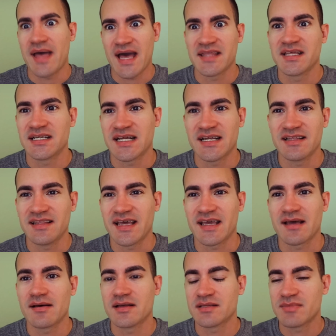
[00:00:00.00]
bad that I,
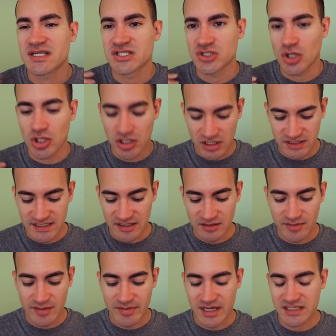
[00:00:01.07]
like my soul looked down at
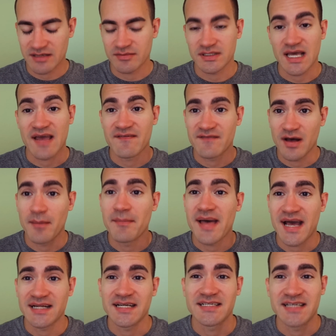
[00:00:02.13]
my body. I felt
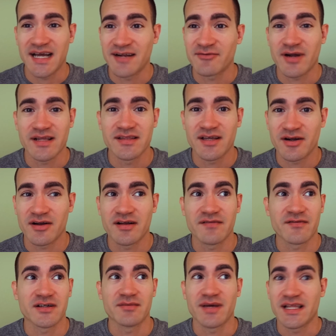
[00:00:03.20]
bad I died right there in
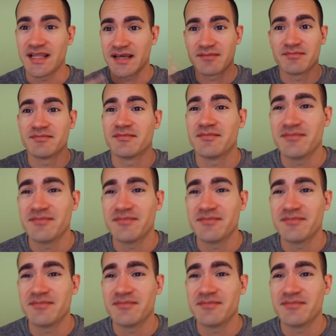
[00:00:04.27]
front of my, like,